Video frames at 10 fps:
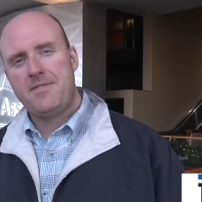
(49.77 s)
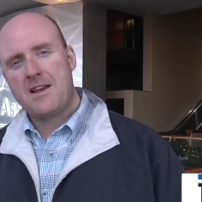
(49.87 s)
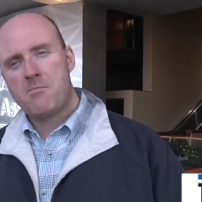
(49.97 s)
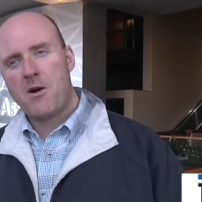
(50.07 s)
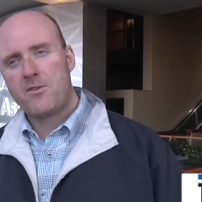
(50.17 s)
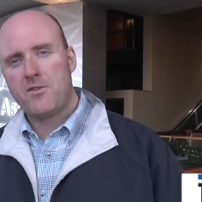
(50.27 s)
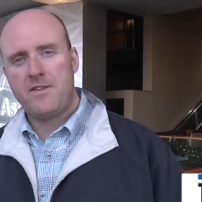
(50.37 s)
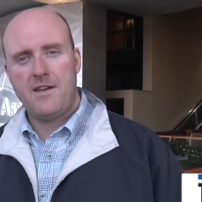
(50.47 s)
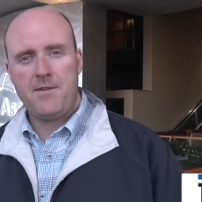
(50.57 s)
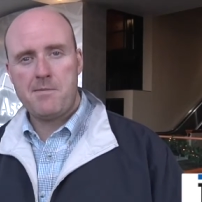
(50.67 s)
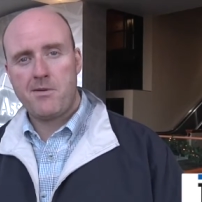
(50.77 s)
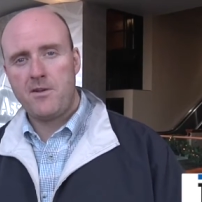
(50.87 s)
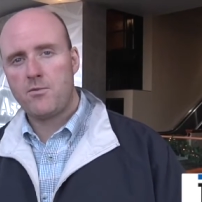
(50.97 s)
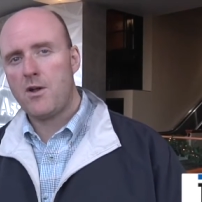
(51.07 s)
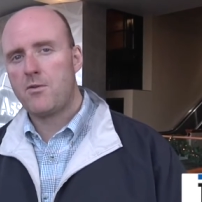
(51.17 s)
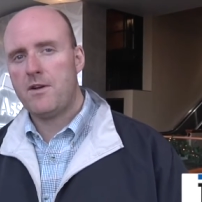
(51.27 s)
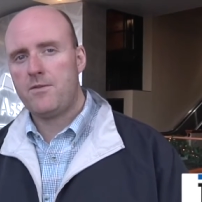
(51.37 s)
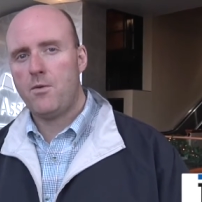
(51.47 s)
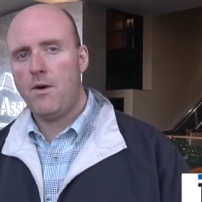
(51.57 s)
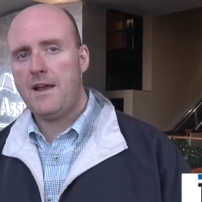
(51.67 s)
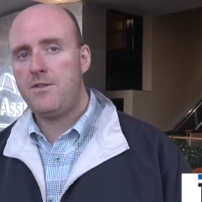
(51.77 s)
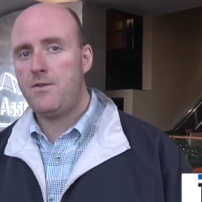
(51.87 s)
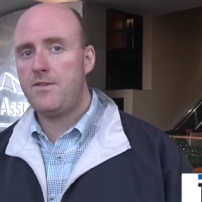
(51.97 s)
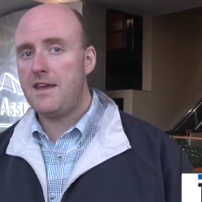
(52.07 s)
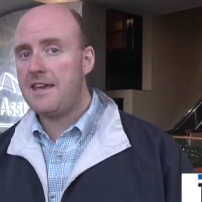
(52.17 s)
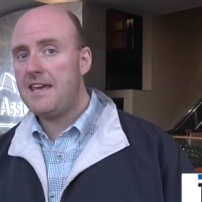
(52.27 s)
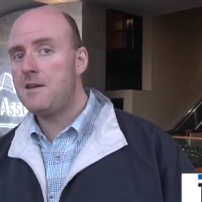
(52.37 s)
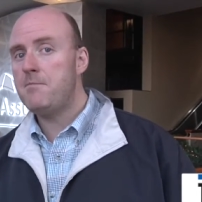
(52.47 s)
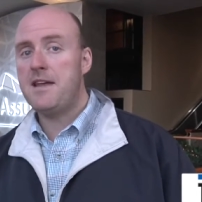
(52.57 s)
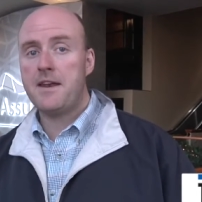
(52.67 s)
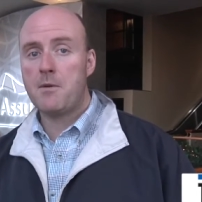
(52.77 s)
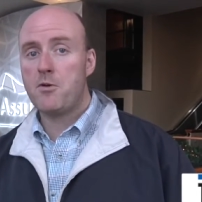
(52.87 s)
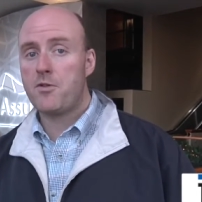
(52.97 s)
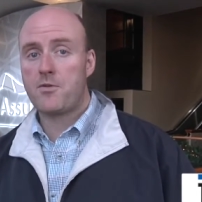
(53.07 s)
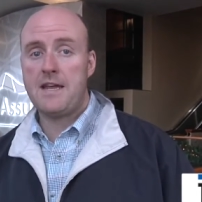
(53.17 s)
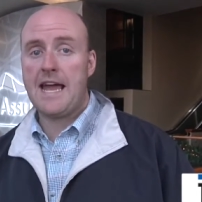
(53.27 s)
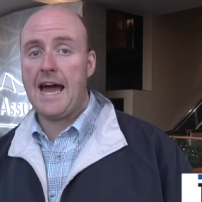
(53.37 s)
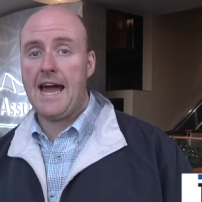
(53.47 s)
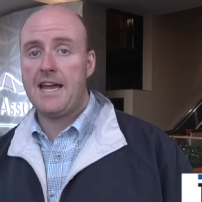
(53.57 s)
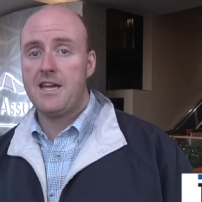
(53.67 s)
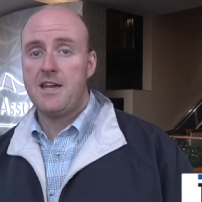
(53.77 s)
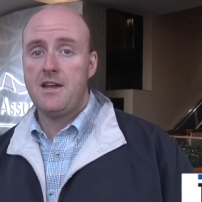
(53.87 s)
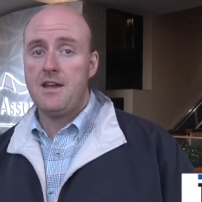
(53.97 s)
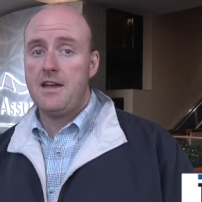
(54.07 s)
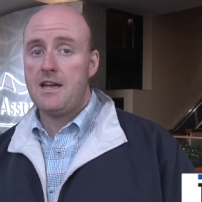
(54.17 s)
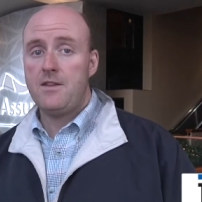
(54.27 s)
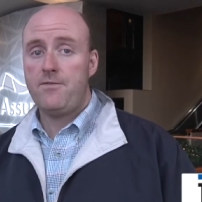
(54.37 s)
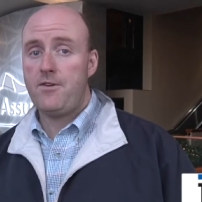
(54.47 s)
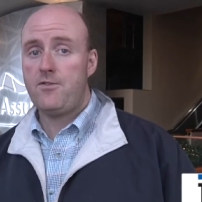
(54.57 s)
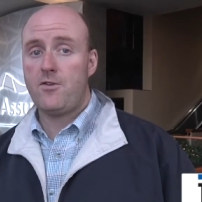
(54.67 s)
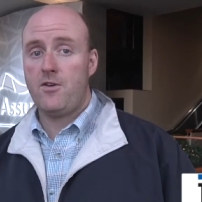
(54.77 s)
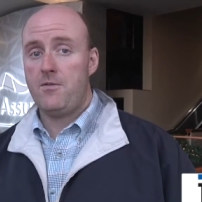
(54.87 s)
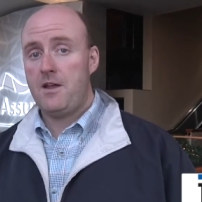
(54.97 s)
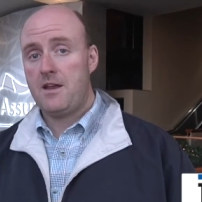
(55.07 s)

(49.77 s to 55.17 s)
Nick Marshall, if he plays well the rest of the way, do you think he can be a number three guy in the future?